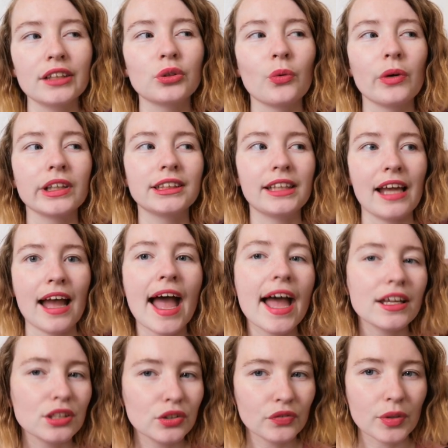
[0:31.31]
towards the
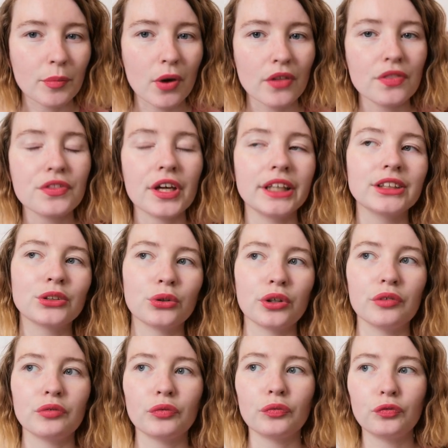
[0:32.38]
end of the month I sort of